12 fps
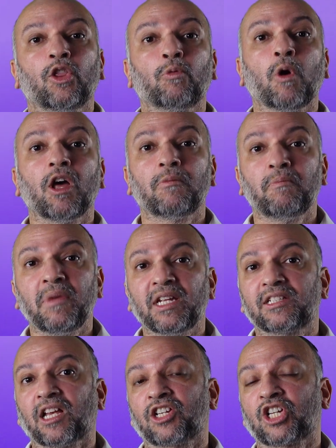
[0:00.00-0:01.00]
The word
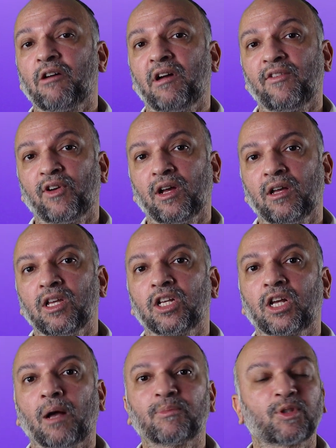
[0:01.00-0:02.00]
mikdash, however,
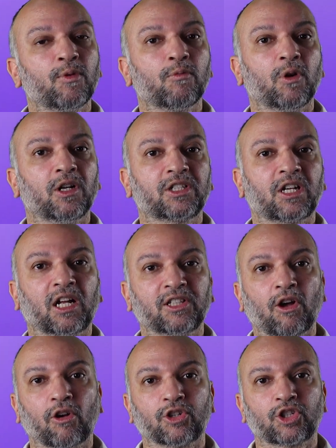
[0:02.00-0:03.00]
comes from the word
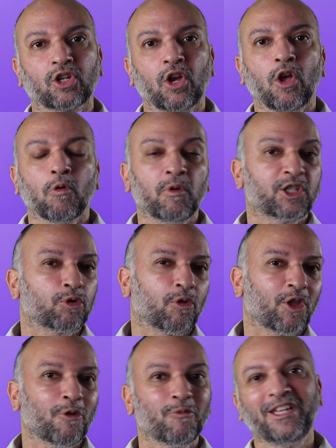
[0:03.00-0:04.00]
kadosh, which
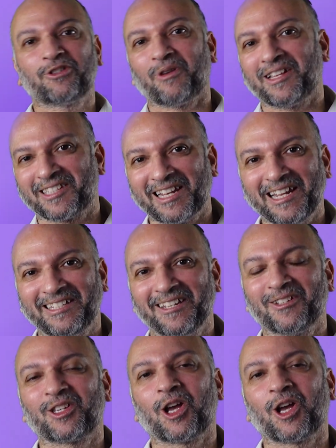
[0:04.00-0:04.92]
although we translate it as